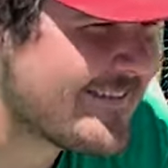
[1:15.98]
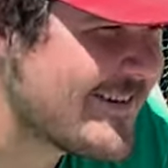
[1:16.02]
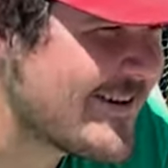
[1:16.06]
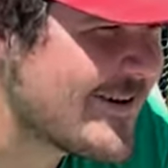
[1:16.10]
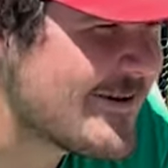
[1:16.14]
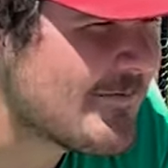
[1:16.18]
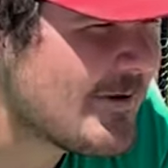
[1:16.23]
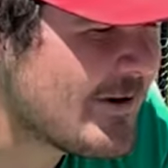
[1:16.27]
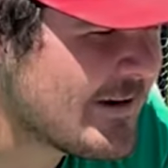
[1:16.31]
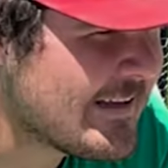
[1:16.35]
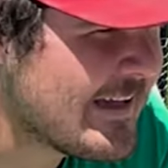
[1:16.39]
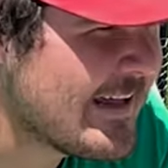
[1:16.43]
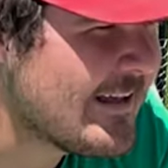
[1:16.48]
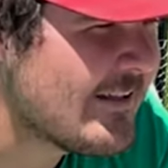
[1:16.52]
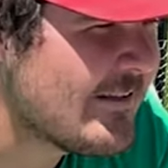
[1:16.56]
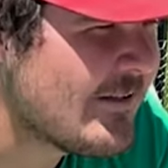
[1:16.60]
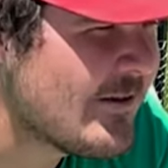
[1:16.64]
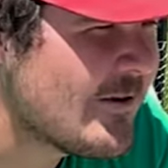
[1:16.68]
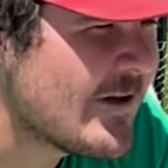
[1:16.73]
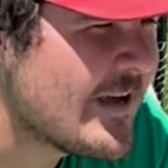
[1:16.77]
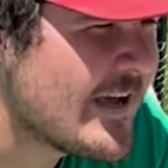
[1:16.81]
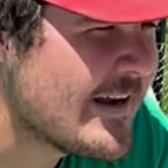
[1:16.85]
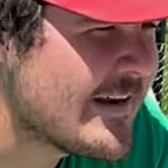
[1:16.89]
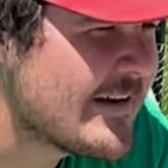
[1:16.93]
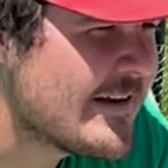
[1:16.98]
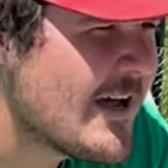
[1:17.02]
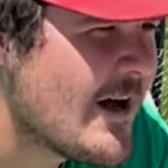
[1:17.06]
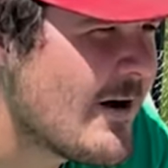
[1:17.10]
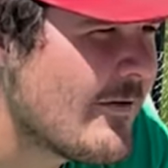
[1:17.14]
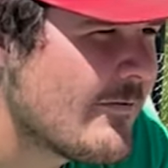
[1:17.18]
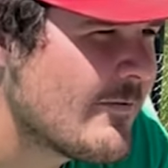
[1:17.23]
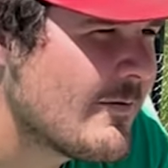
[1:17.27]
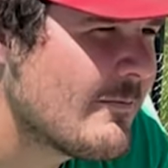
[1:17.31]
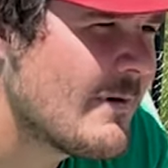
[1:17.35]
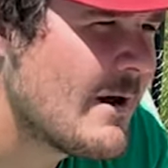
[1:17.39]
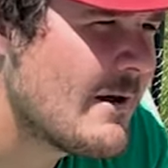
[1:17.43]
sorry, but I got a little handy
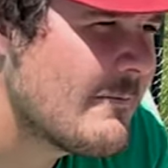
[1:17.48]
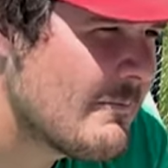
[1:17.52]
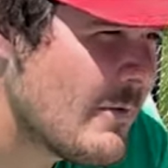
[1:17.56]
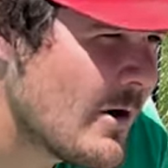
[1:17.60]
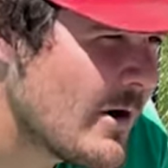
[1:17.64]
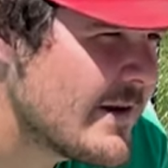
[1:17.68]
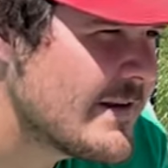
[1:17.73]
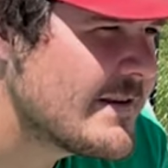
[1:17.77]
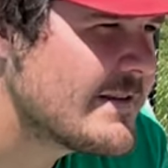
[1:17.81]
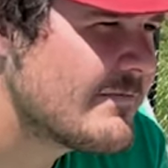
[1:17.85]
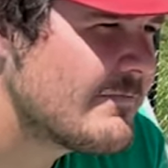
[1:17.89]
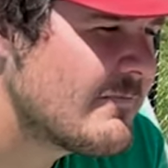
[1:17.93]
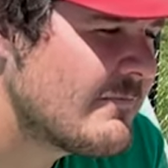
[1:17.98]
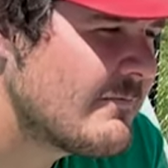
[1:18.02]
down from my buddy's